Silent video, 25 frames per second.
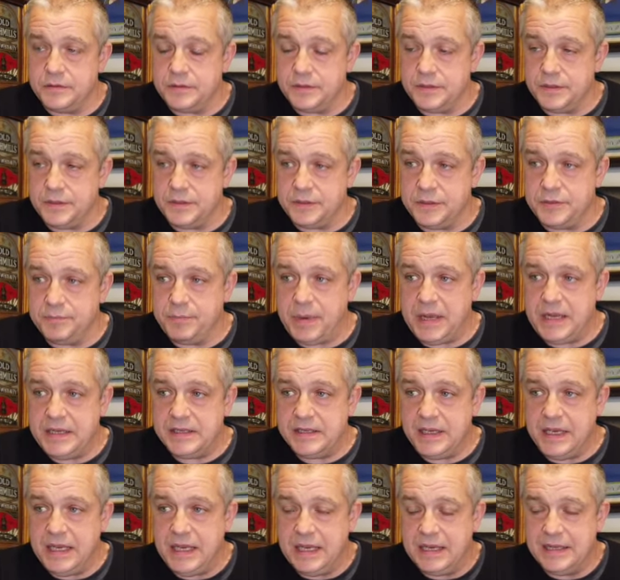
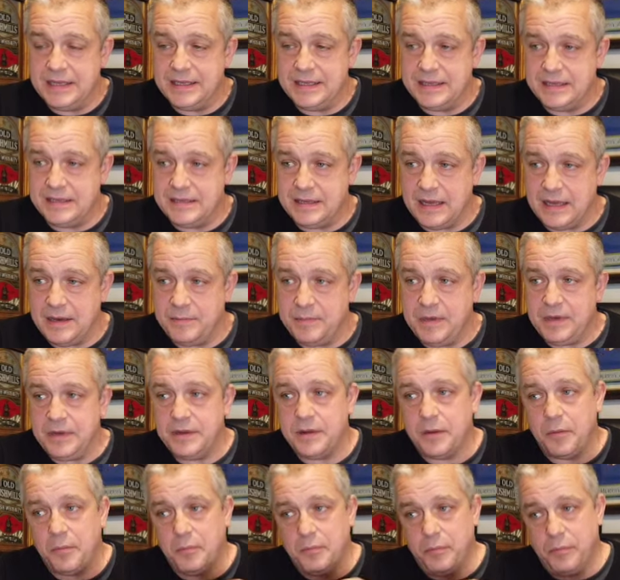Spicy, cinnamon,
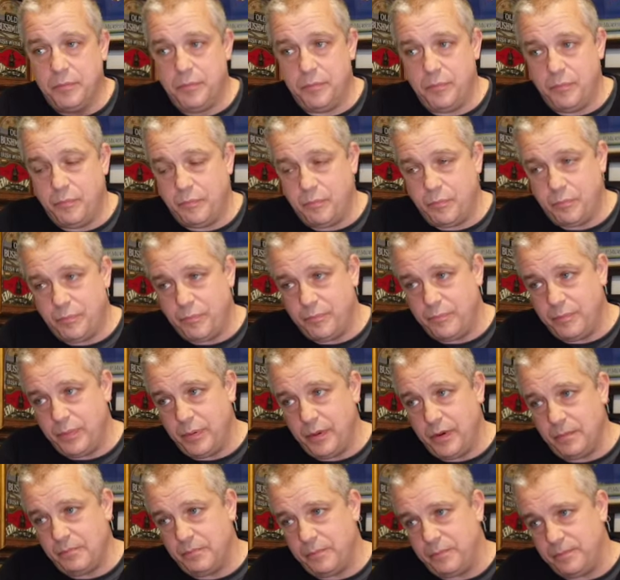but
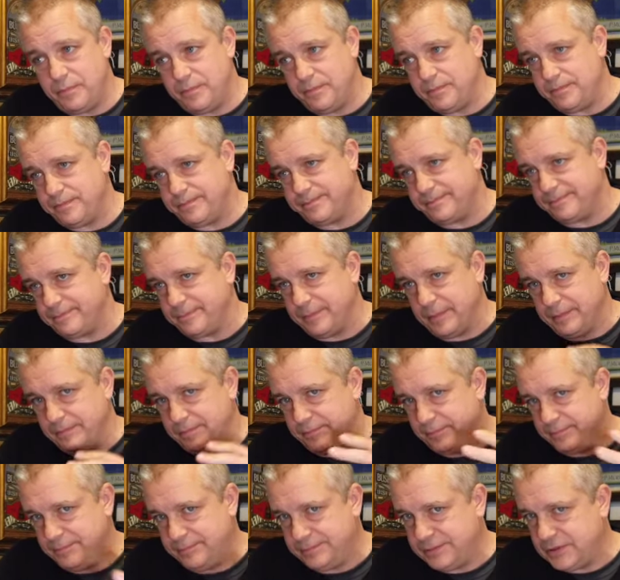
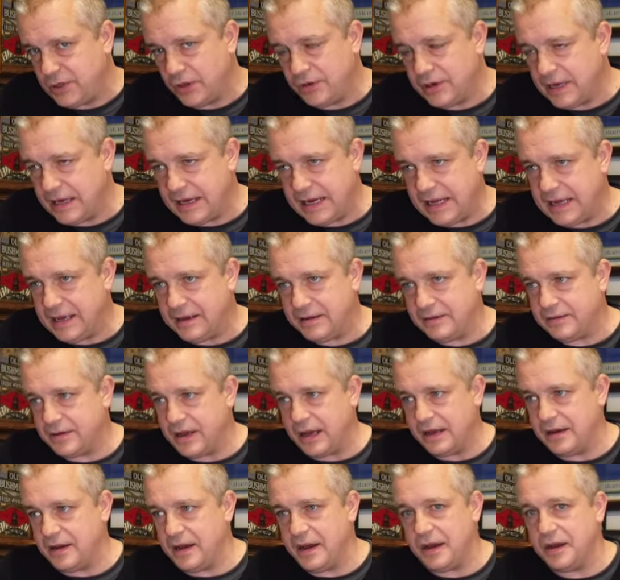done
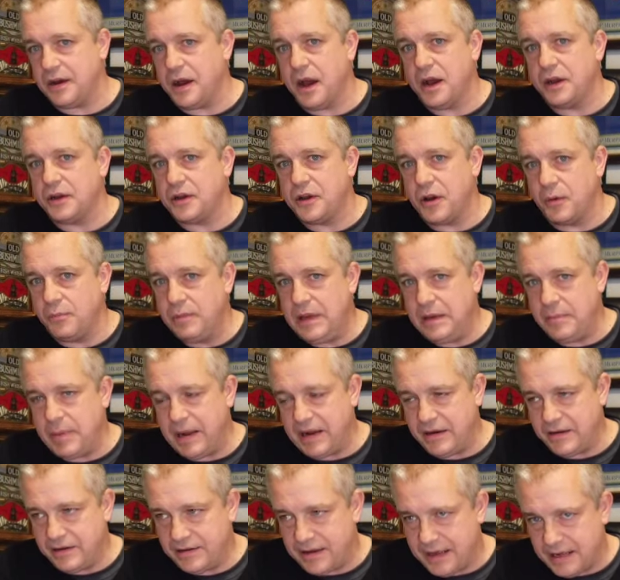into a gummy
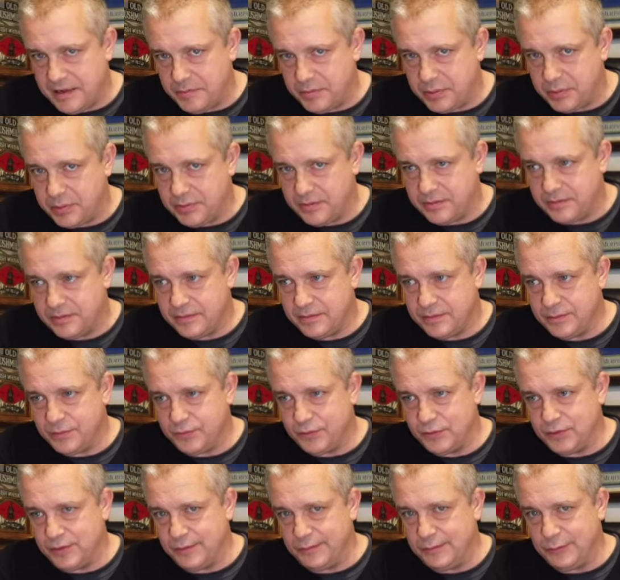bear type
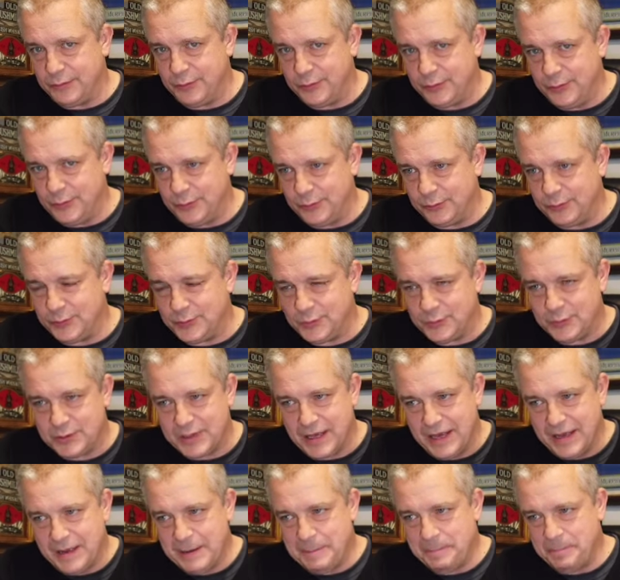note. So
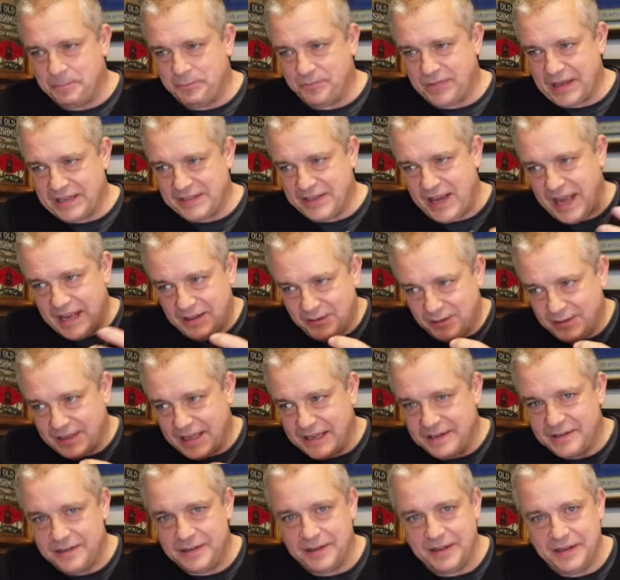it's held
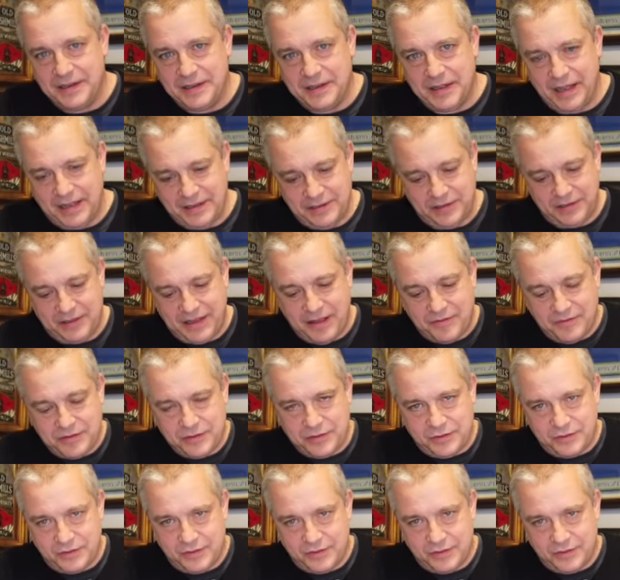in and given